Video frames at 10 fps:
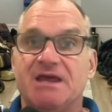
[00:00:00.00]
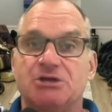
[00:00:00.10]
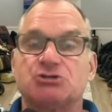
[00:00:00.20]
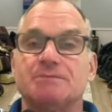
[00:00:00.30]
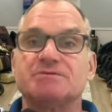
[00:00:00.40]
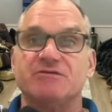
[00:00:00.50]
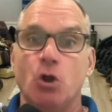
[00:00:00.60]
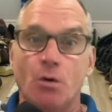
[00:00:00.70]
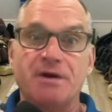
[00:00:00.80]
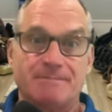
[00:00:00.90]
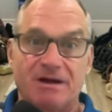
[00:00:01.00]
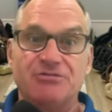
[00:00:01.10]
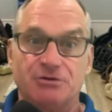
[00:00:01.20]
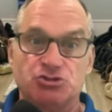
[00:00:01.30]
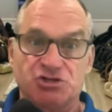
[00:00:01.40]
in terms of knowing about
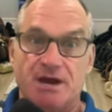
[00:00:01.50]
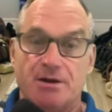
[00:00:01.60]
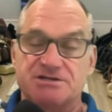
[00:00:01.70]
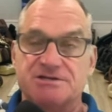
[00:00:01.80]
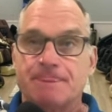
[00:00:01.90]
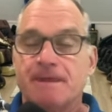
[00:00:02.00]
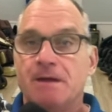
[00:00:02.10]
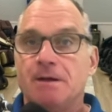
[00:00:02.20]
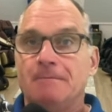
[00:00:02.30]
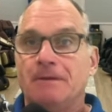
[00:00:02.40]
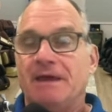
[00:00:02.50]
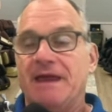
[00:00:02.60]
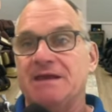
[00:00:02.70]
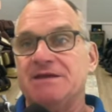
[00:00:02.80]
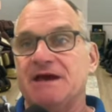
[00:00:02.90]
their chairs.
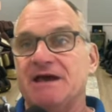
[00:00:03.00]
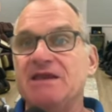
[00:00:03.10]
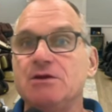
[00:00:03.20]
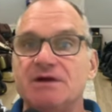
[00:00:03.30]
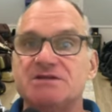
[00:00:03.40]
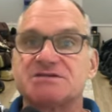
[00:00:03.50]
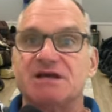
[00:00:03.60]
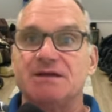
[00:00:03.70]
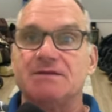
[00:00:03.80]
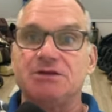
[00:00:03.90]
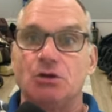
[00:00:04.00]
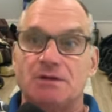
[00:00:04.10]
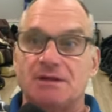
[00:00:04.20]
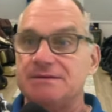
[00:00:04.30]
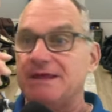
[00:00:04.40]
And uh, anyways, uh, you know,
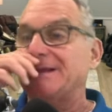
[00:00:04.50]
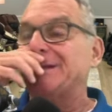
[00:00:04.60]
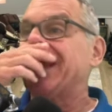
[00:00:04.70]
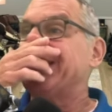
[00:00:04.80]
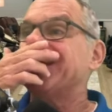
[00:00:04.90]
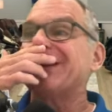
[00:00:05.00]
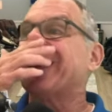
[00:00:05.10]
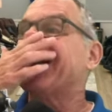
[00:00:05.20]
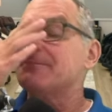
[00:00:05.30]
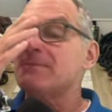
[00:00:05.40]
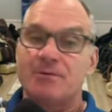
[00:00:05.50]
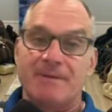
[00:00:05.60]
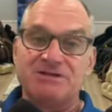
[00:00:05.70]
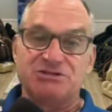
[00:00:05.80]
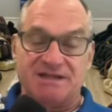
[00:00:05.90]
they they I remember
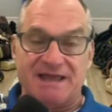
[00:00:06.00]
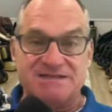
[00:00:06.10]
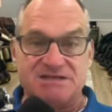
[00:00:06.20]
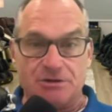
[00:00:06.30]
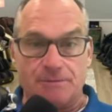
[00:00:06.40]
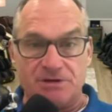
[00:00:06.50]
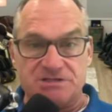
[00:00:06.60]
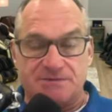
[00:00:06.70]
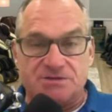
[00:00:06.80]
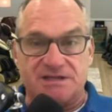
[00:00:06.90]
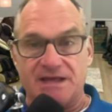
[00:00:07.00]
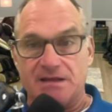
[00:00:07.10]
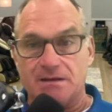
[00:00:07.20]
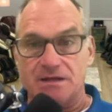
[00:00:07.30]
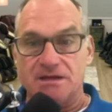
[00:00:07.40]
mentioning that to their principals, and they
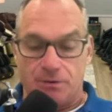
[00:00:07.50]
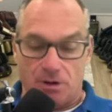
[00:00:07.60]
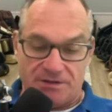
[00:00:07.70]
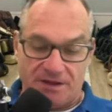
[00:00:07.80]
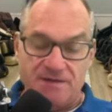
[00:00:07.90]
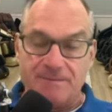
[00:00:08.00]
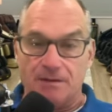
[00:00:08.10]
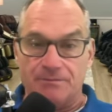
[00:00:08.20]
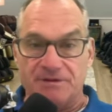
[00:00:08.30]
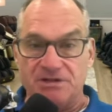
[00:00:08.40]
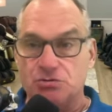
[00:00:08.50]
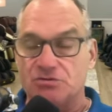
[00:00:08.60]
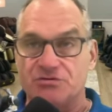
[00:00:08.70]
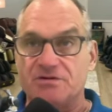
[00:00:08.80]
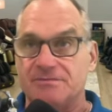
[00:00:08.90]
they emailed me. Two or
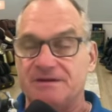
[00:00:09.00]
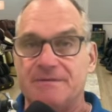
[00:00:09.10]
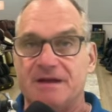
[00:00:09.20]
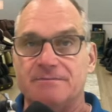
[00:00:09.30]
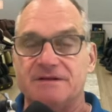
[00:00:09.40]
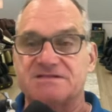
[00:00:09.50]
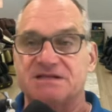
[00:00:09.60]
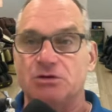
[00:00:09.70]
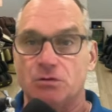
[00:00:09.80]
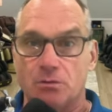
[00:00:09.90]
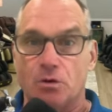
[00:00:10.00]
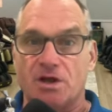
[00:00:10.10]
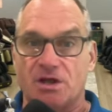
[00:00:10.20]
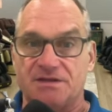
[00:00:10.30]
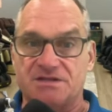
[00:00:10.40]
three of them emailed me and said, you know, we're
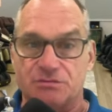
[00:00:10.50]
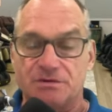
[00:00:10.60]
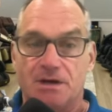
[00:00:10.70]
working on this. We,